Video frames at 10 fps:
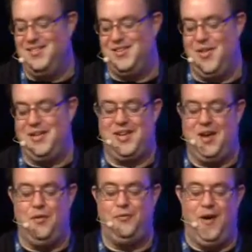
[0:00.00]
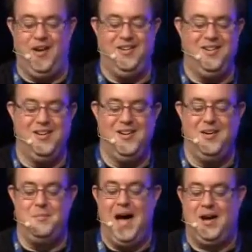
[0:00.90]
So that's kind of a fun
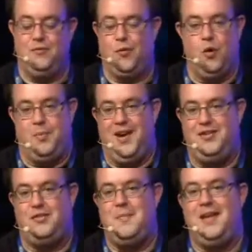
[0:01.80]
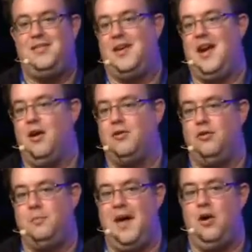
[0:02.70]
back and forth, but it just makes the
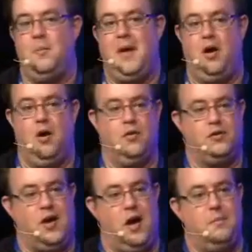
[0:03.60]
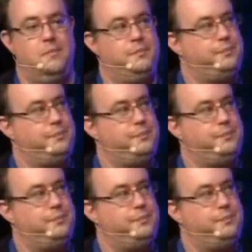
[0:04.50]
characters better and better over time.